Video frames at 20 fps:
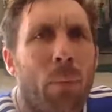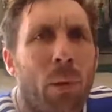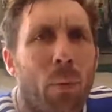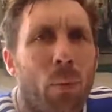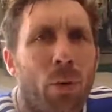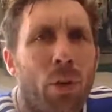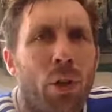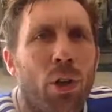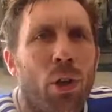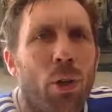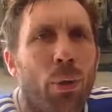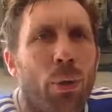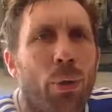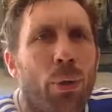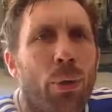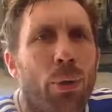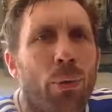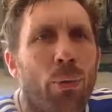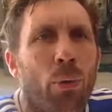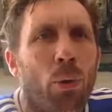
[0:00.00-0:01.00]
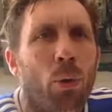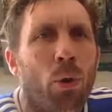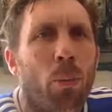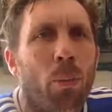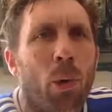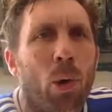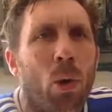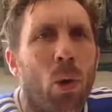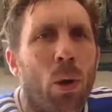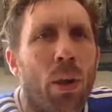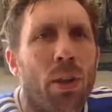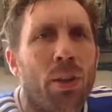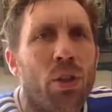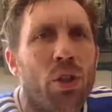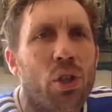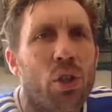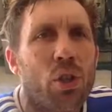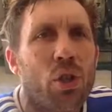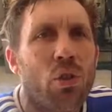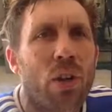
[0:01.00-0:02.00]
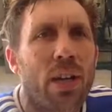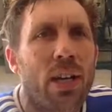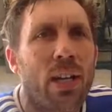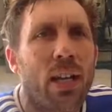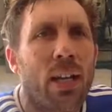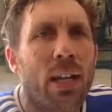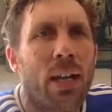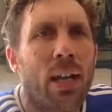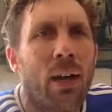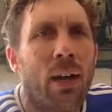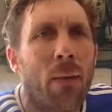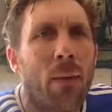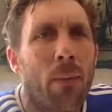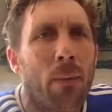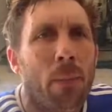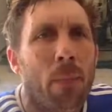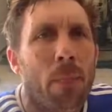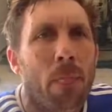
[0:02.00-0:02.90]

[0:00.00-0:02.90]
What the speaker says: I want you to go through the ball and straighten your leg out.